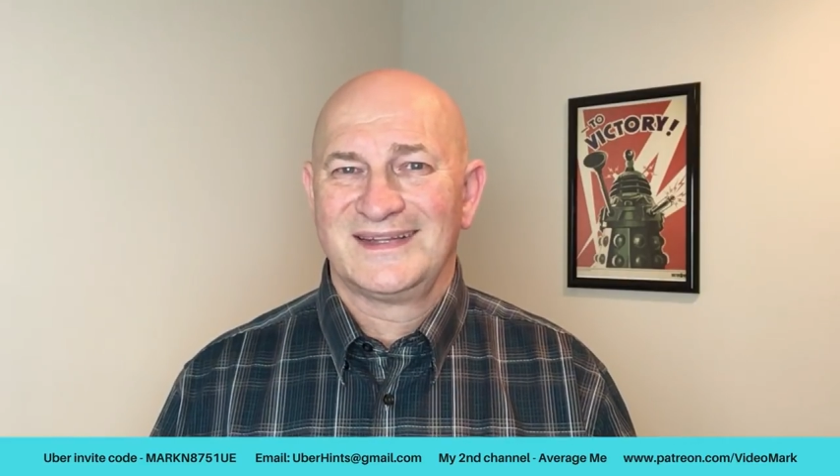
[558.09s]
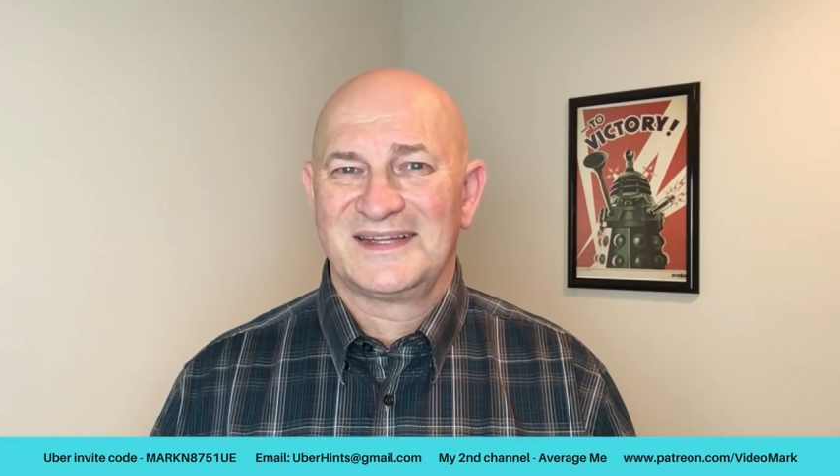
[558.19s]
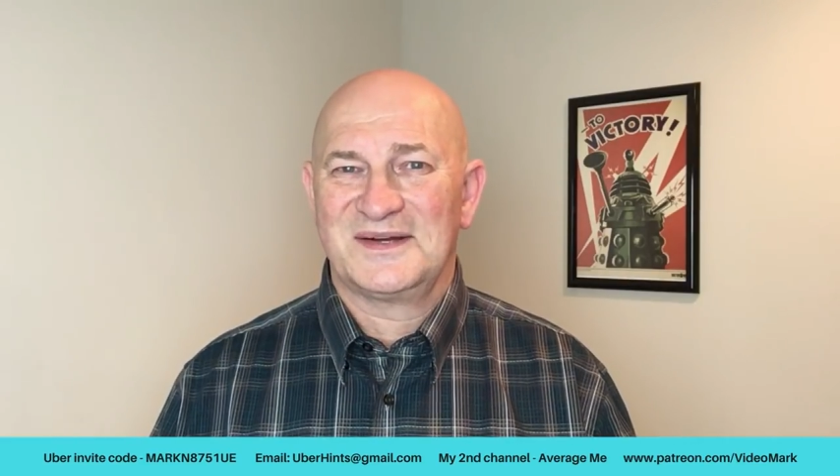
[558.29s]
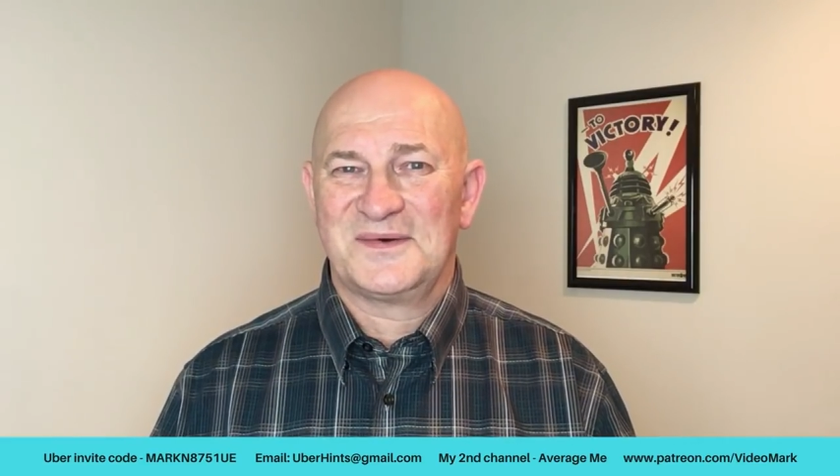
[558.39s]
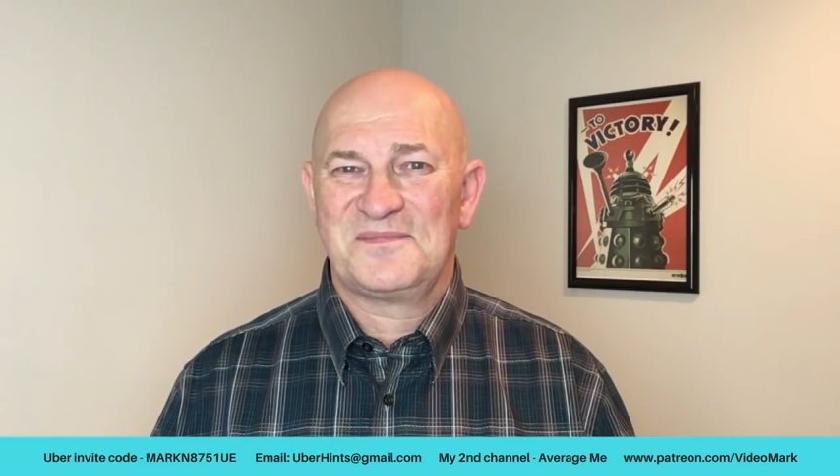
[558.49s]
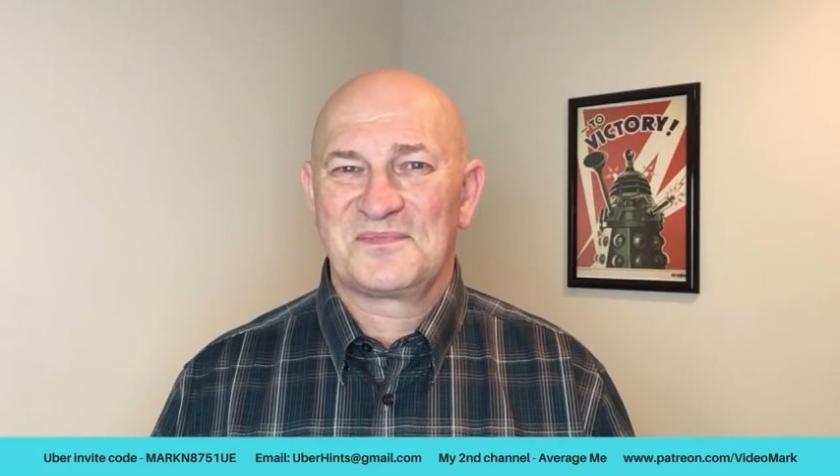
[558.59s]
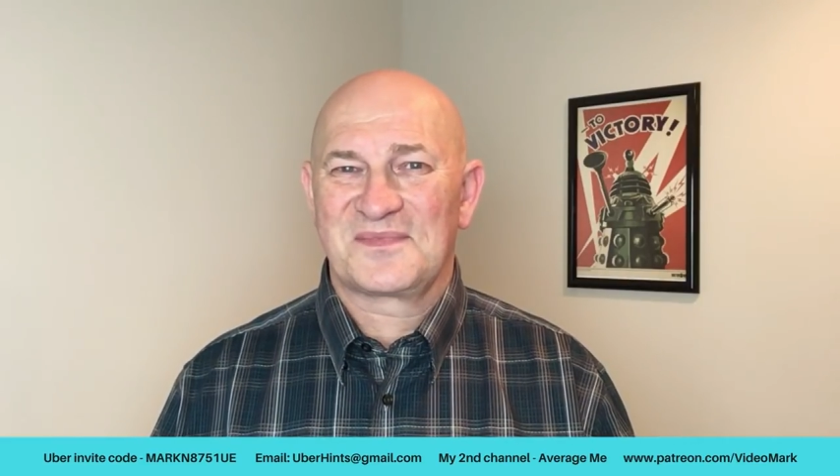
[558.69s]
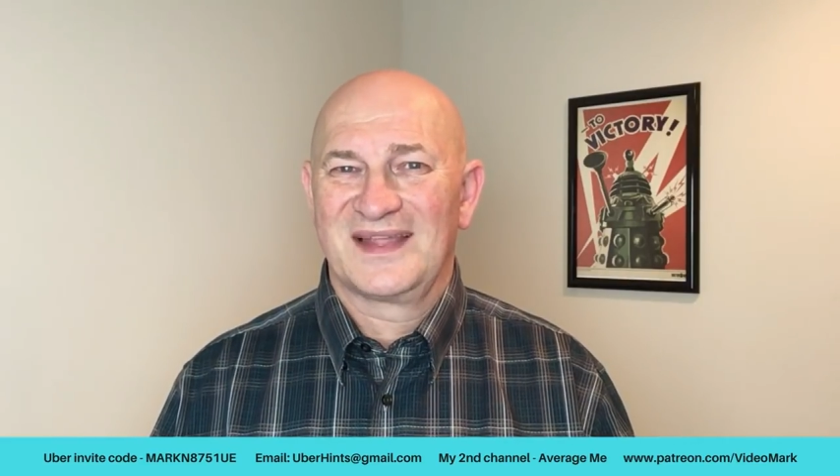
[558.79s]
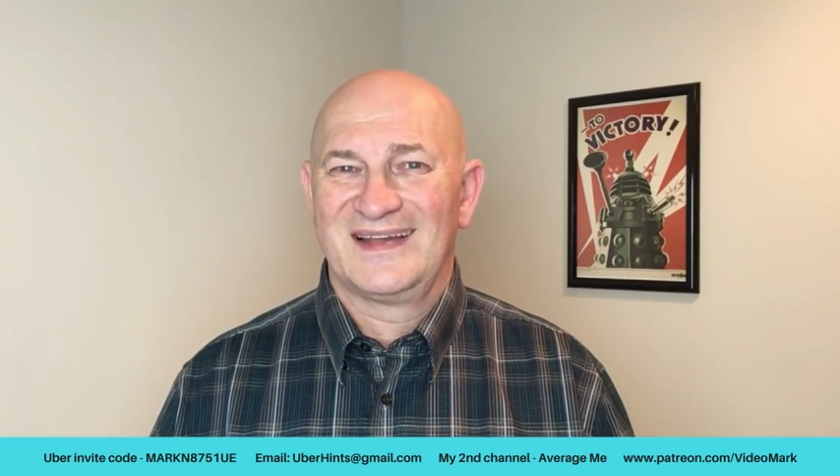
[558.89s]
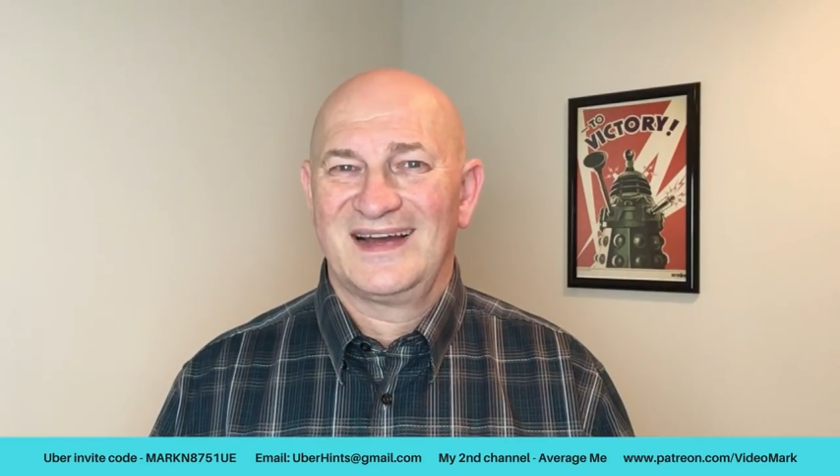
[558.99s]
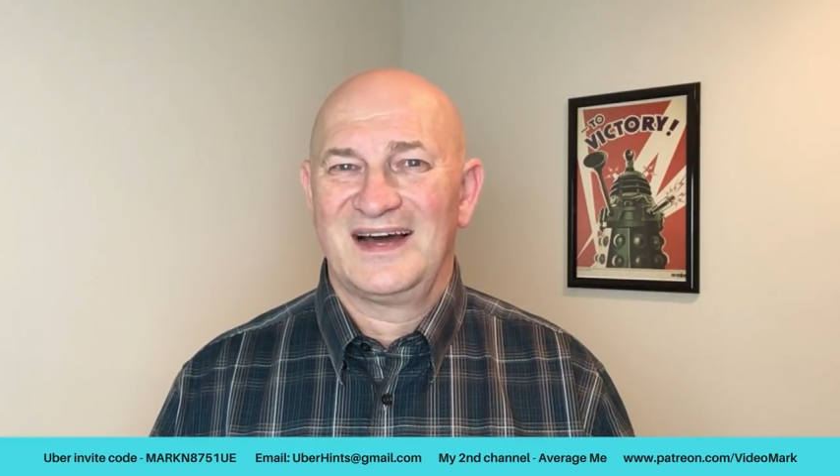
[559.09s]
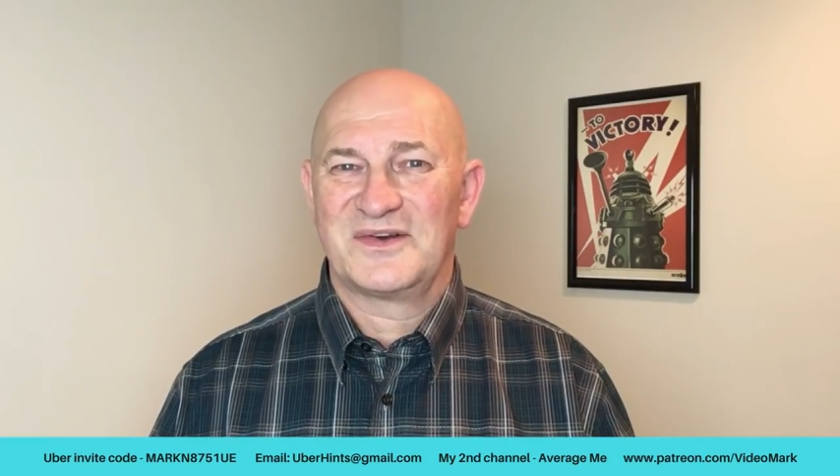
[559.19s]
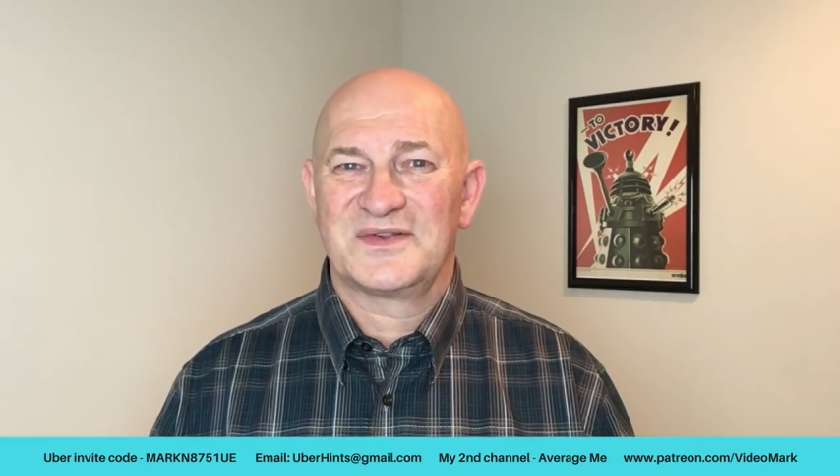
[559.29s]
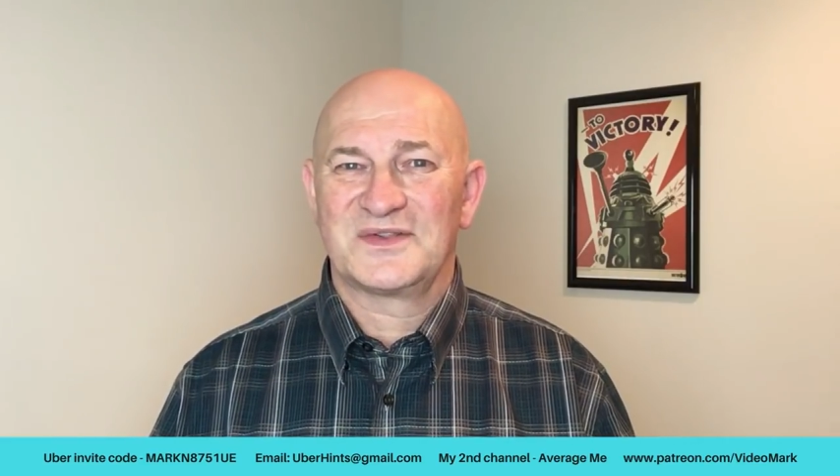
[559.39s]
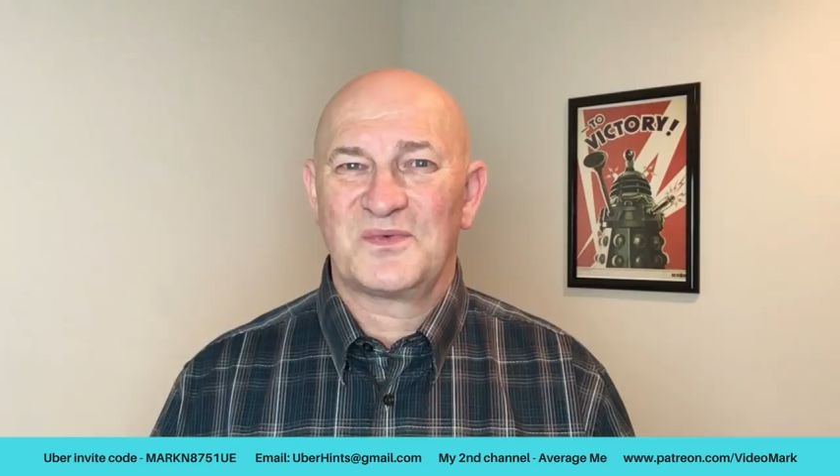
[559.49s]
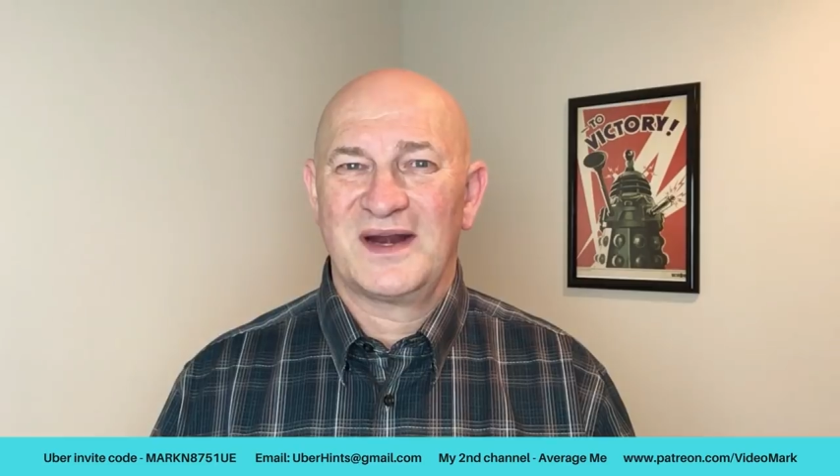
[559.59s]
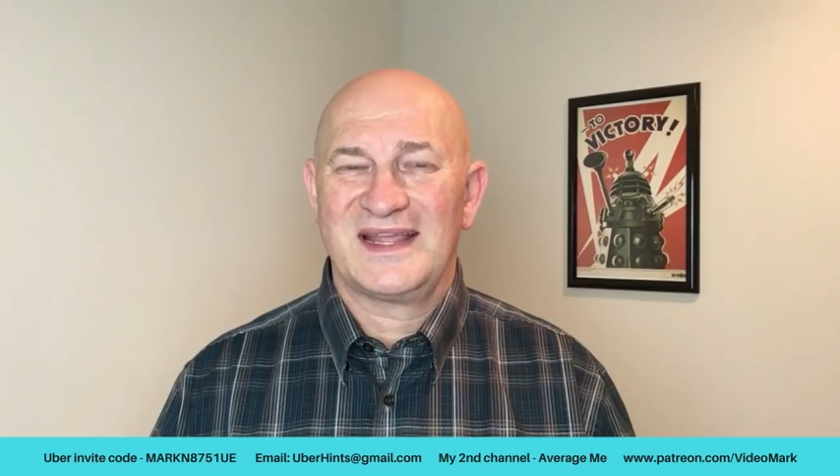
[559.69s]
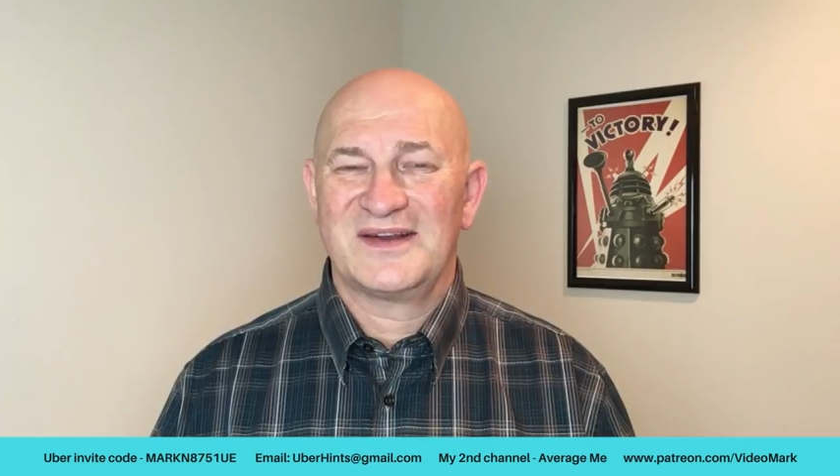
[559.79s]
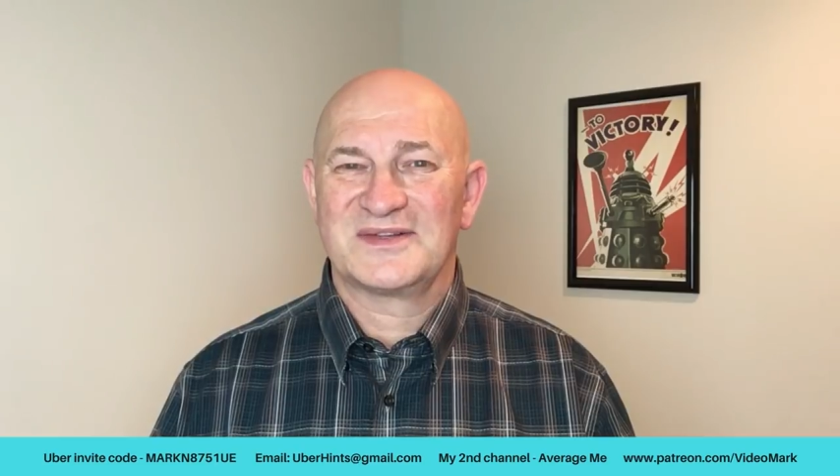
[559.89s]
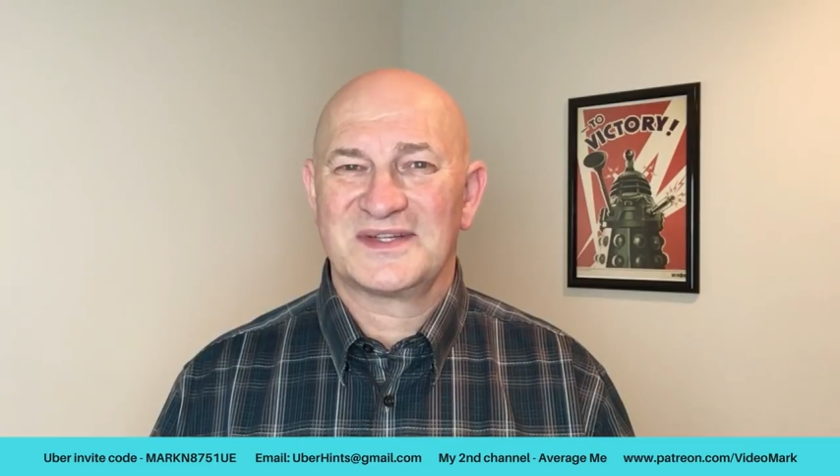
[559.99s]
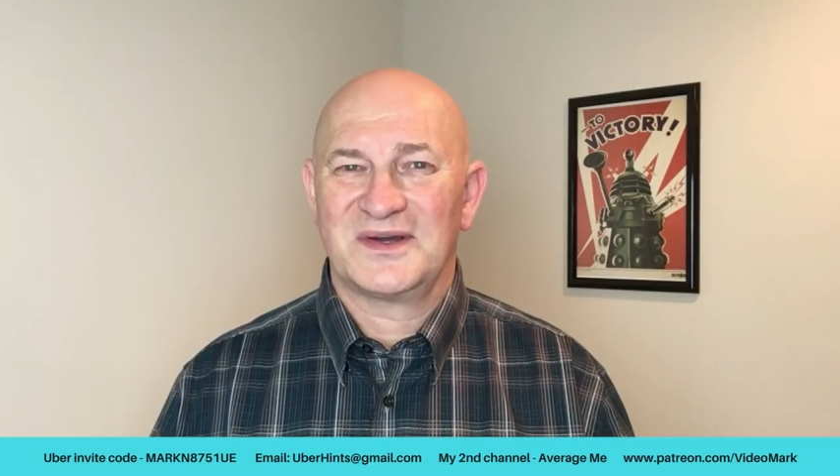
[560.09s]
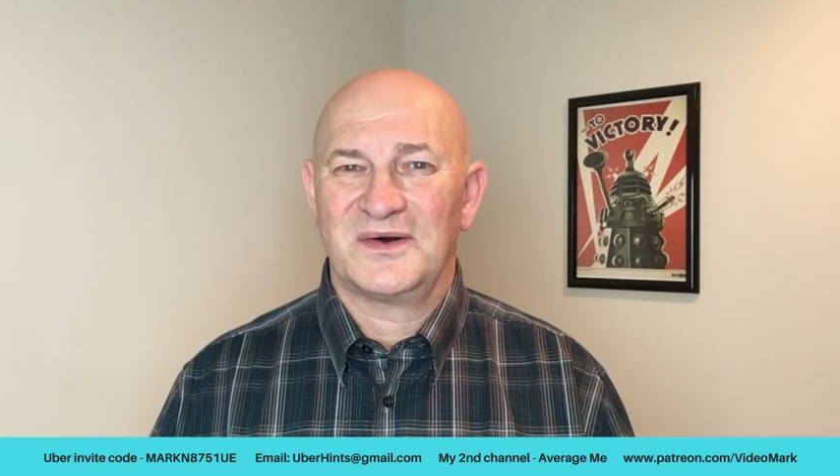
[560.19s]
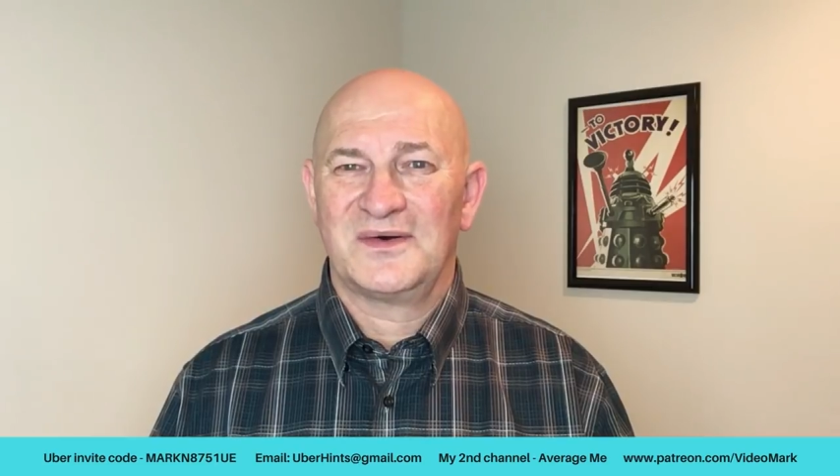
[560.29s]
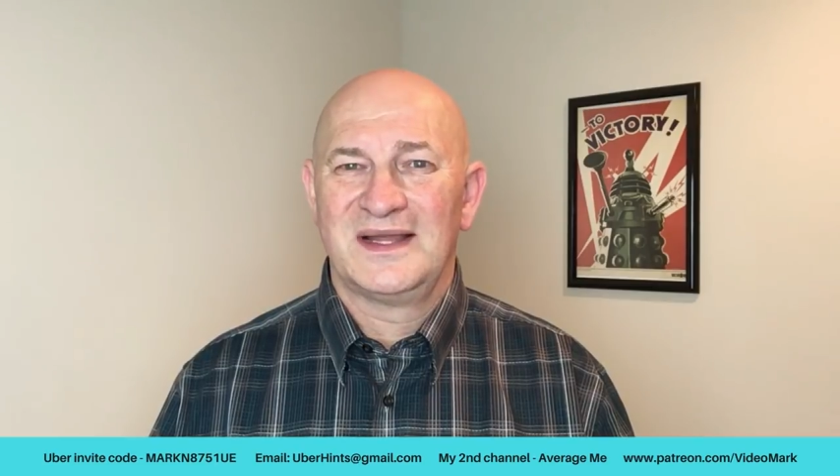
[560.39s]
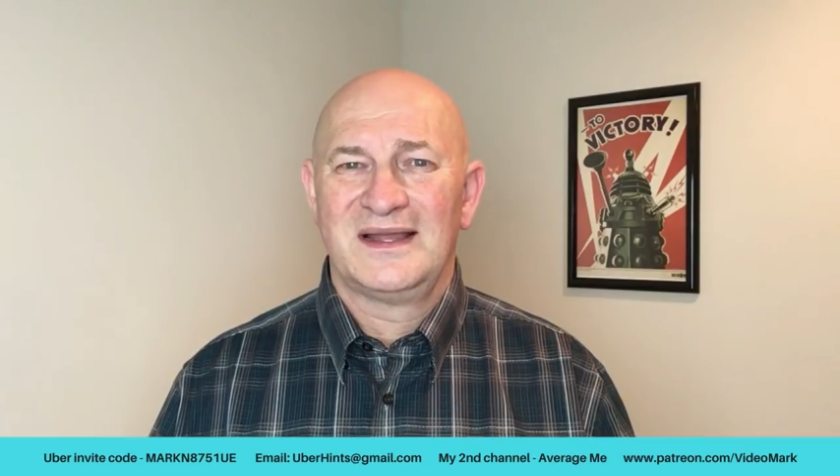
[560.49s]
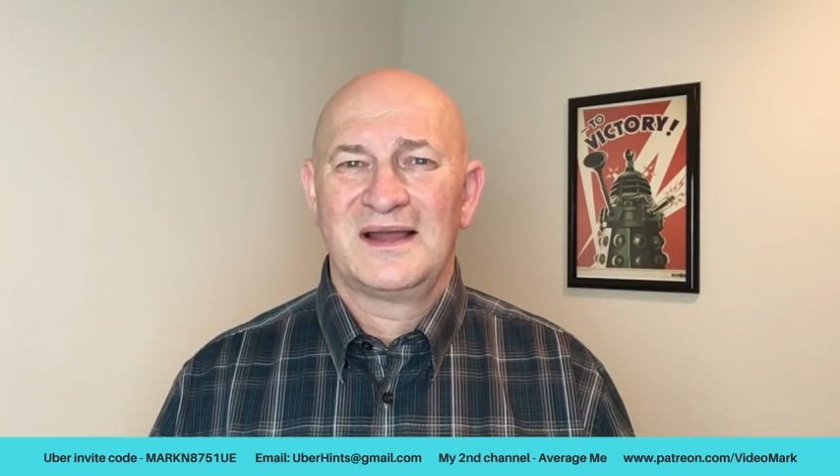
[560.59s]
You know, 120 years ago,